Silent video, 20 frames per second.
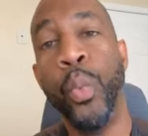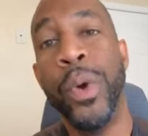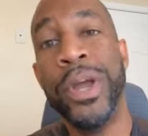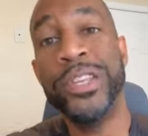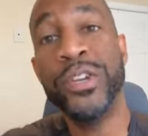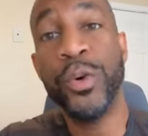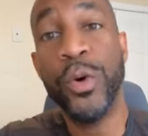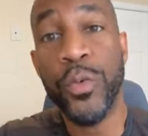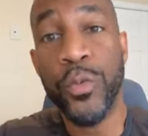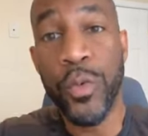When
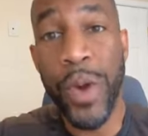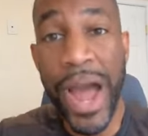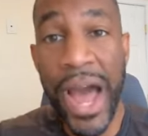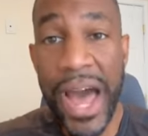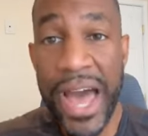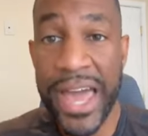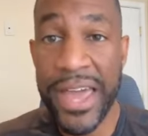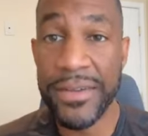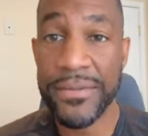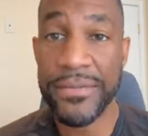you
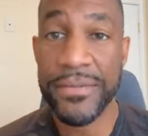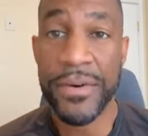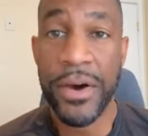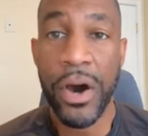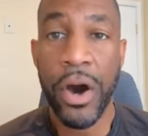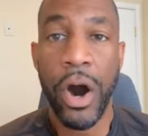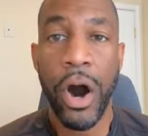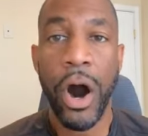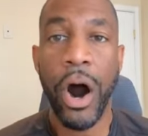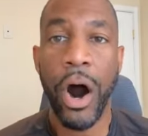arrive,
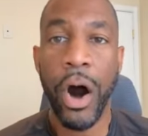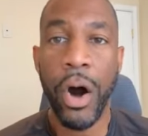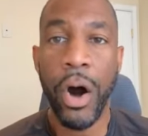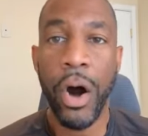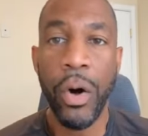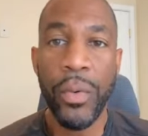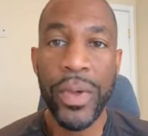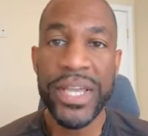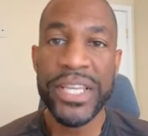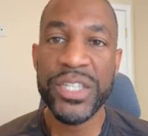
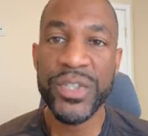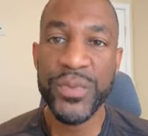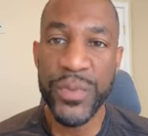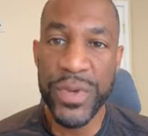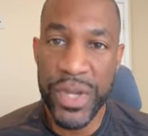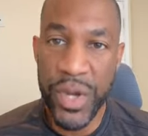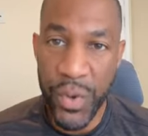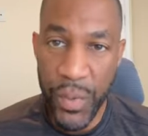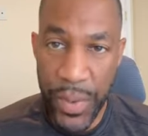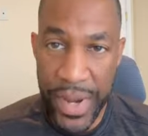
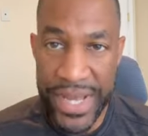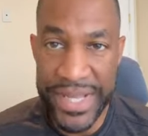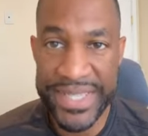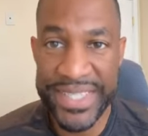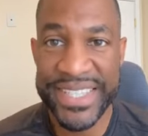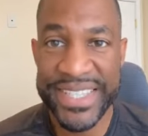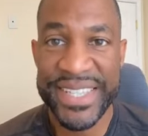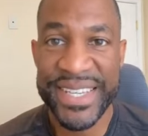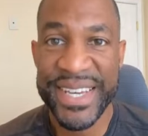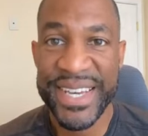always
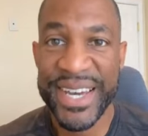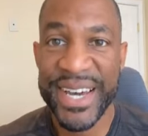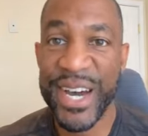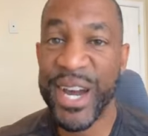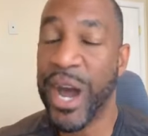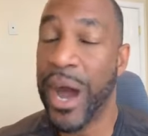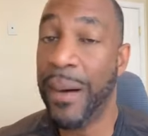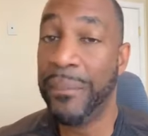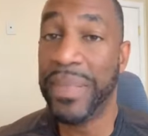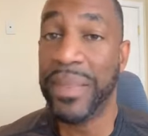request
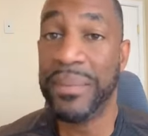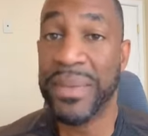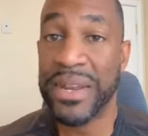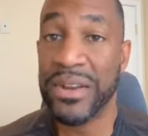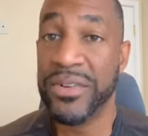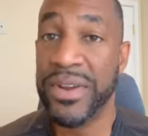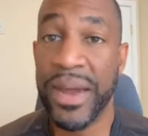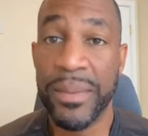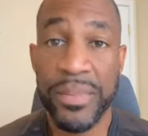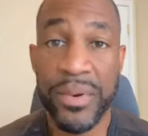a
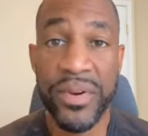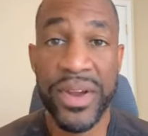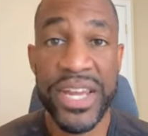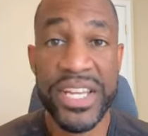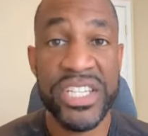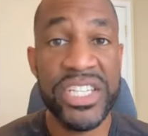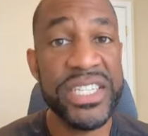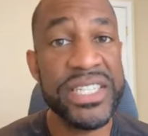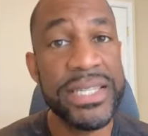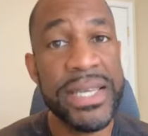complimentary upgrade.